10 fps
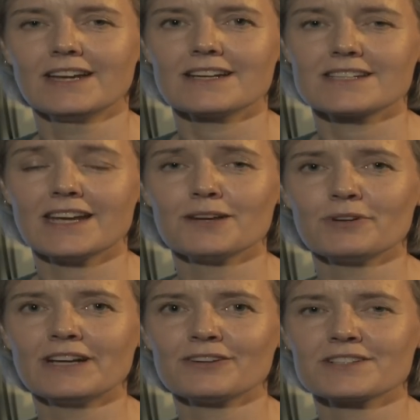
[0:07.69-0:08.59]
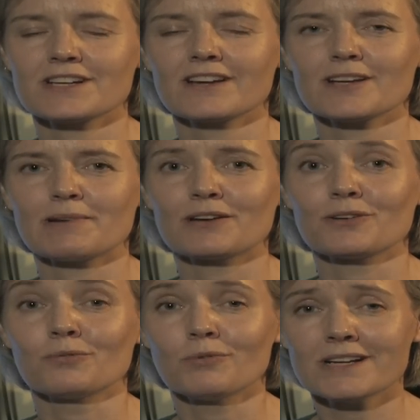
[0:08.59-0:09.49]
And today we're here to talk
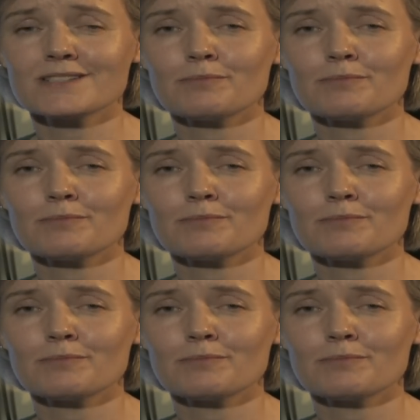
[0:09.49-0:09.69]
about what do